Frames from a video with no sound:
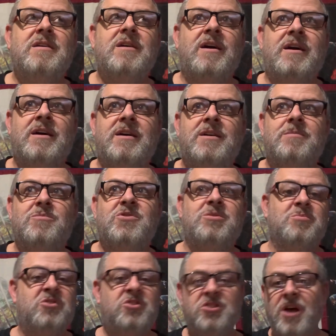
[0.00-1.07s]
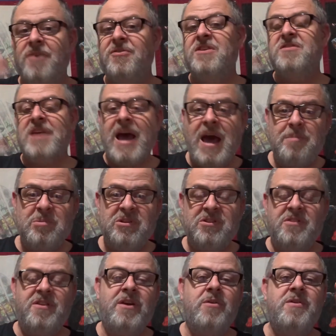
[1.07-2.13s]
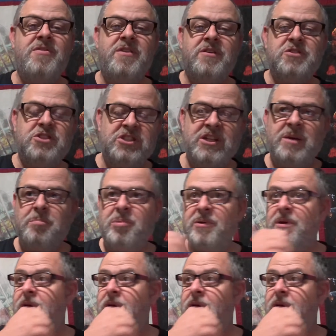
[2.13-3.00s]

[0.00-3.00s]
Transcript: some stuff has happened. They're in their ship,